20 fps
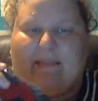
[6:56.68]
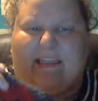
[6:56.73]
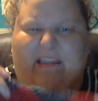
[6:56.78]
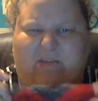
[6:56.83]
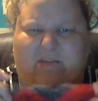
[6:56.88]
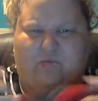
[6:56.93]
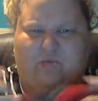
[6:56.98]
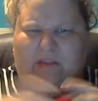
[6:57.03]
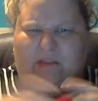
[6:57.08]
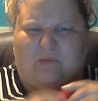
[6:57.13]

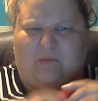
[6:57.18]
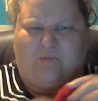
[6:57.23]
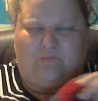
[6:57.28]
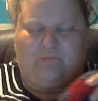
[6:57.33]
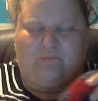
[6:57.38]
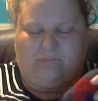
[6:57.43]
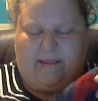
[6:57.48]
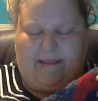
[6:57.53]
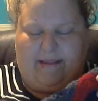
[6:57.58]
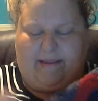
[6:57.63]
it's really
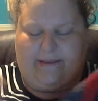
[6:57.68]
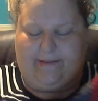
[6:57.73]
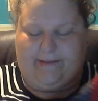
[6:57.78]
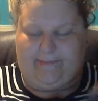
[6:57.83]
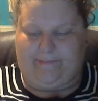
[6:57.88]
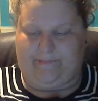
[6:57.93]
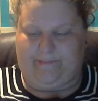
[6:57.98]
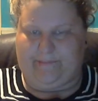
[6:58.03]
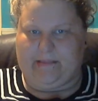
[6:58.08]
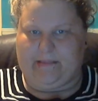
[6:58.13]
like
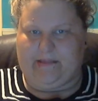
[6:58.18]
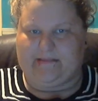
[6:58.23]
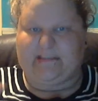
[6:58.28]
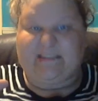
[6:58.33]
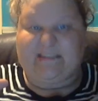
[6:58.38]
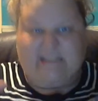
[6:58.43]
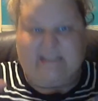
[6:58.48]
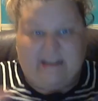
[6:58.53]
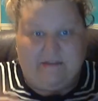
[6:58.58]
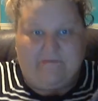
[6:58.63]

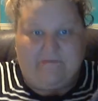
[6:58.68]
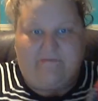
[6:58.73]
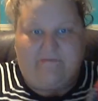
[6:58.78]
stiff.